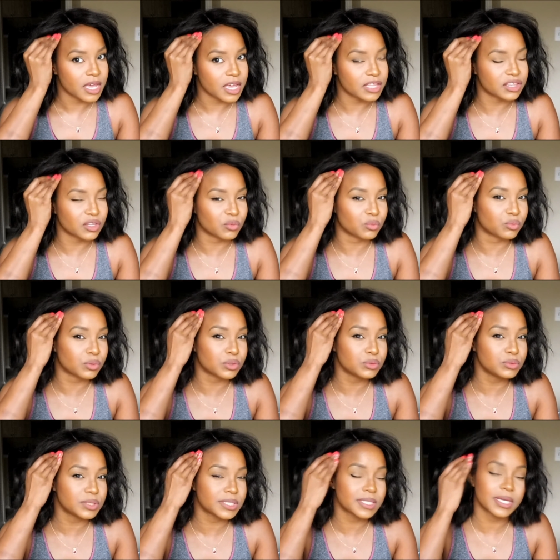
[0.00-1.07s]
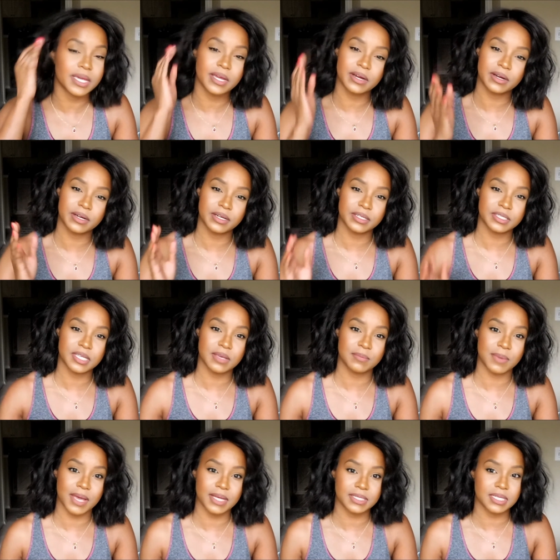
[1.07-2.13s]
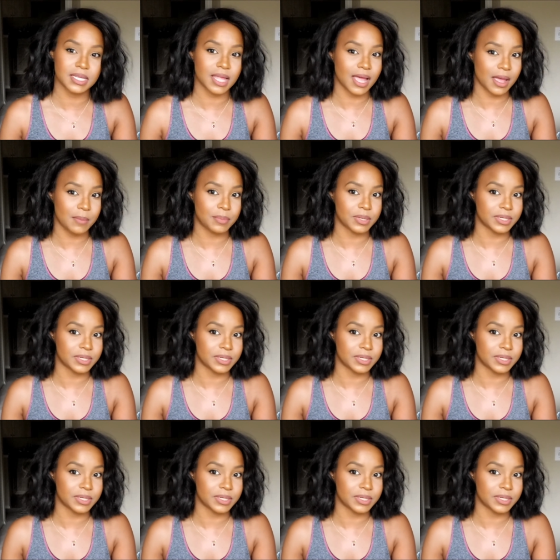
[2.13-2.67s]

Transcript: in the root areas it mattes a lot,